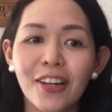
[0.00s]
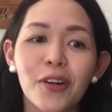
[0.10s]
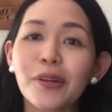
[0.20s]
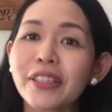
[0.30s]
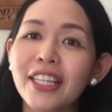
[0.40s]

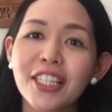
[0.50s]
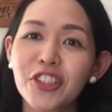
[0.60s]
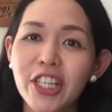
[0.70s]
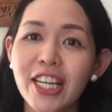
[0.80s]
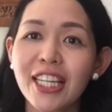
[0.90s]
Oh,
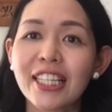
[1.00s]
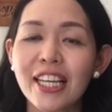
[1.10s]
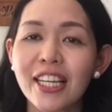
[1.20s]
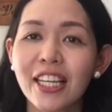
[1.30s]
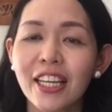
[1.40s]
DHA and
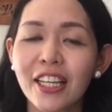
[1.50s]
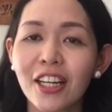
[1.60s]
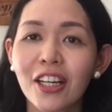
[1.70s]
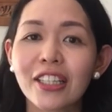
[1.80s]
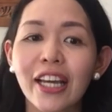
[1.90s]
AA
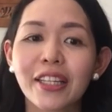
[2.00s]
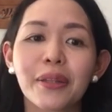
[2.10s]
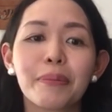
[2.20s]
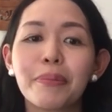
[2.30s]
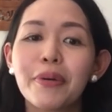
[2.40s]
are like
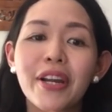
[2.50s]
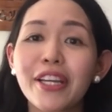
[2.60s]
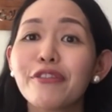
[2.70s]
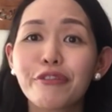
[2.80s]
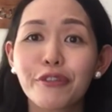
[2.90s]
the
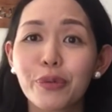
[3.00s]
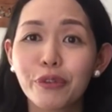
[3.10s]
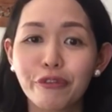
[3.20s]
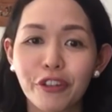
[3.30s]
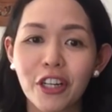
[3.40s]
brain food
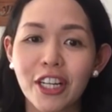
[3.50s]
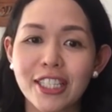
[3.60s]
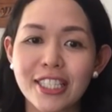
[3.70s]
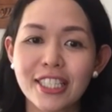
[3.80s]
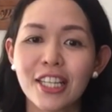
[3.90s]
for
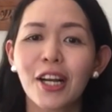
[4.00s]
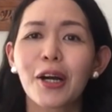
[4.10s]
us.